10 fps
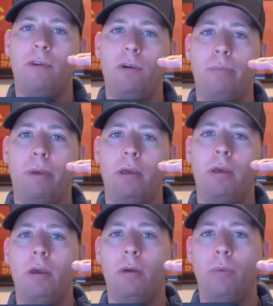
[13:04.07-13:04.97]
phone
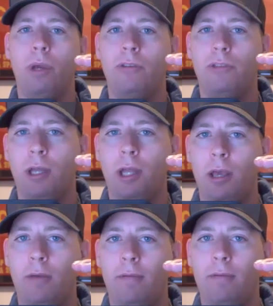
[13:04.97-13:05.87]
B, we send
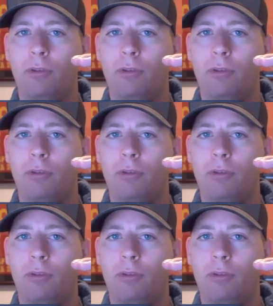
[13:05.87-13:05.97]
an